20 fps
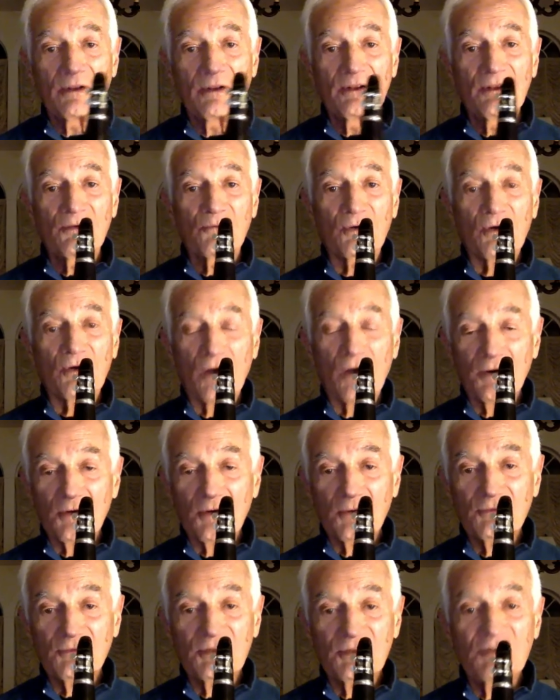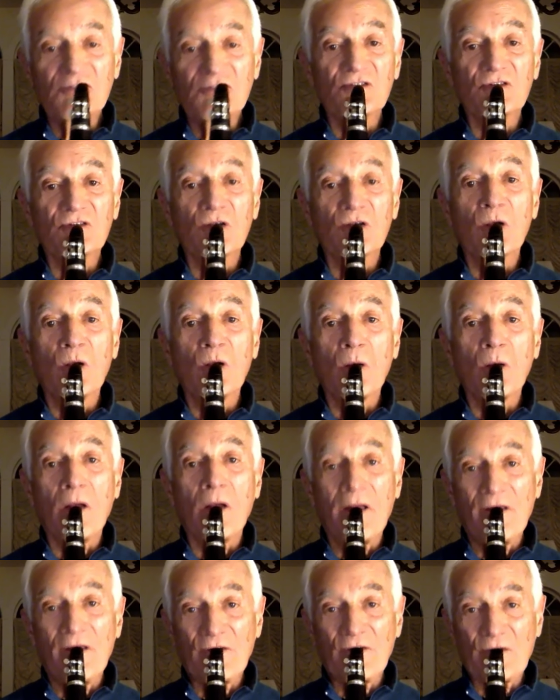Ricardo teaches
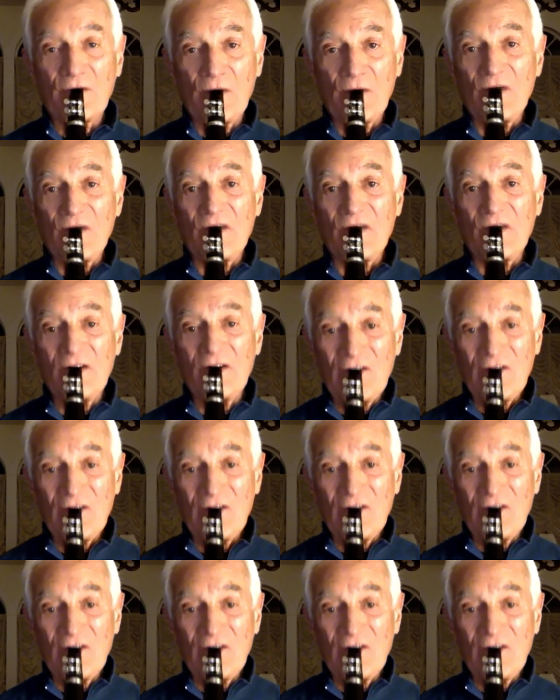his students